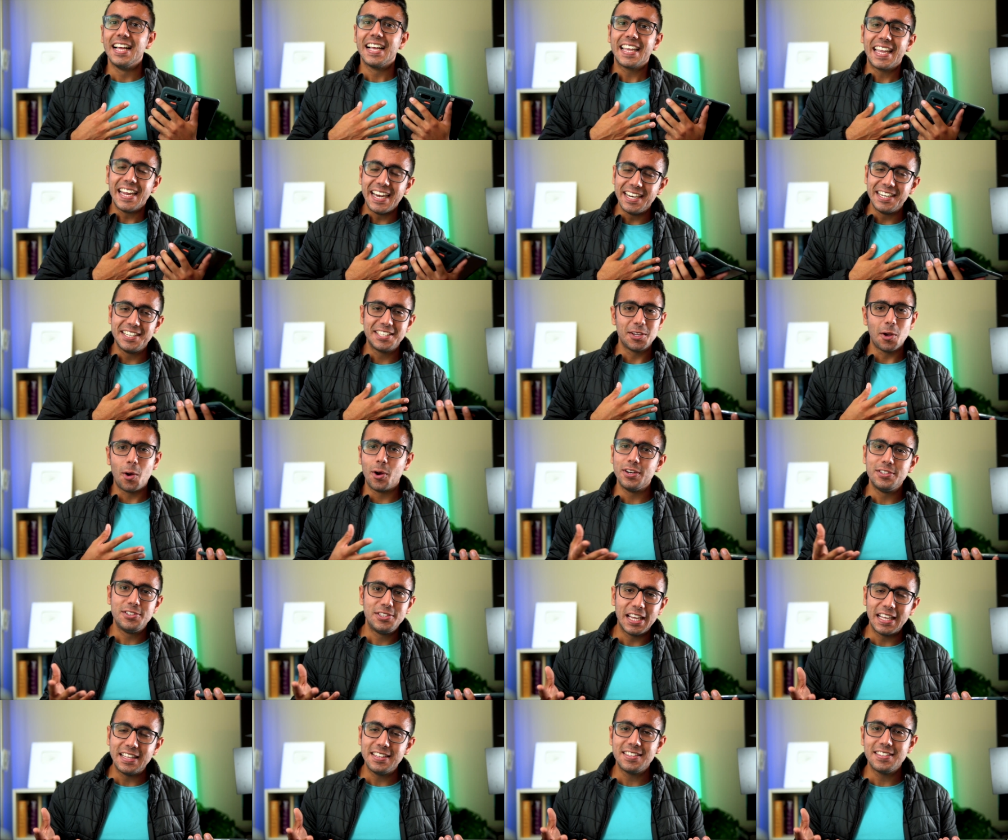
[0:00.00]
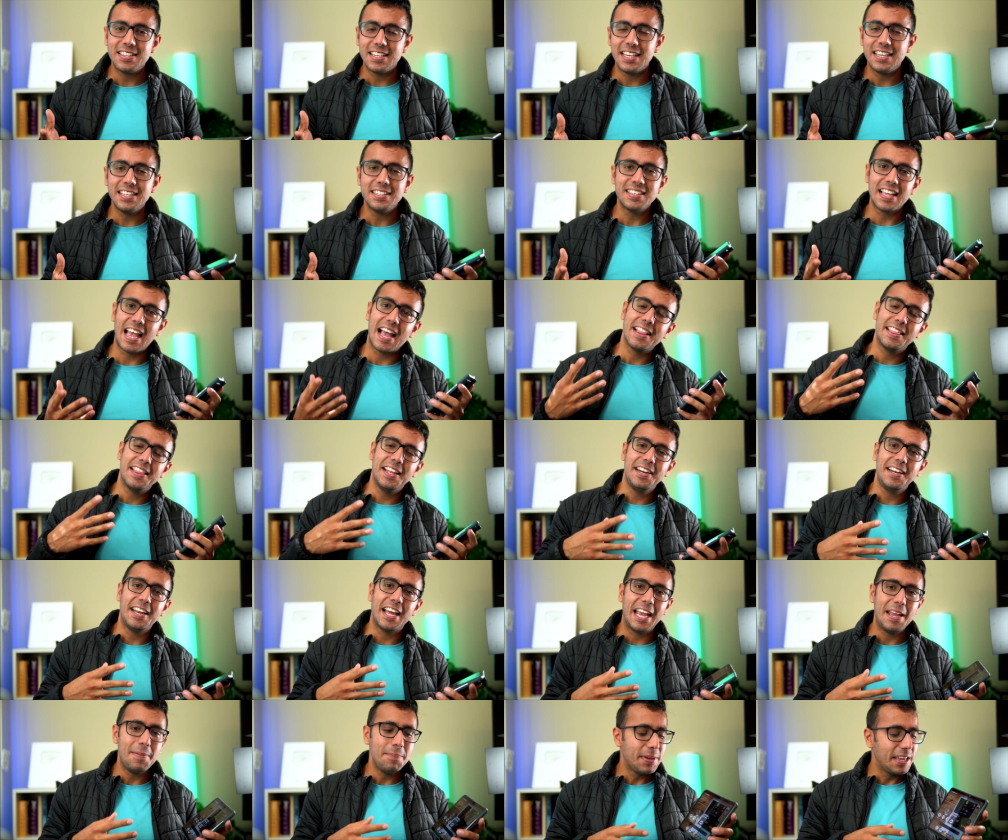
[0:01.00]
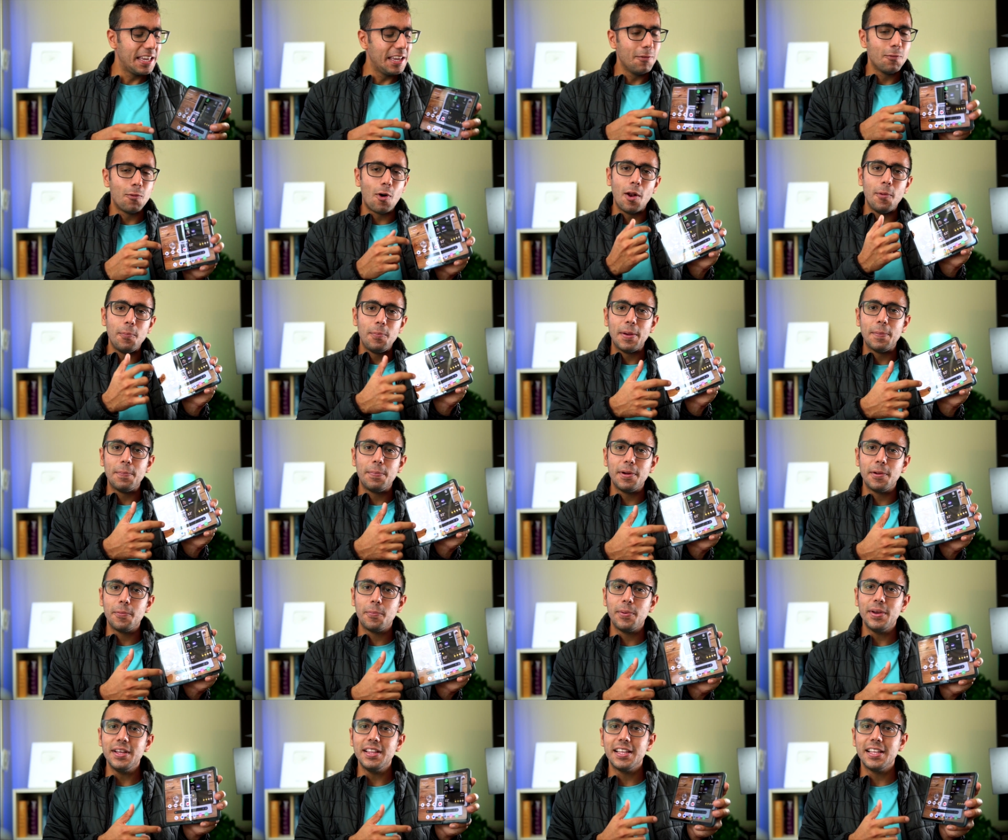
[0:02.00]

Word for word: kids or Gen Zs at the time ki wallpaper pe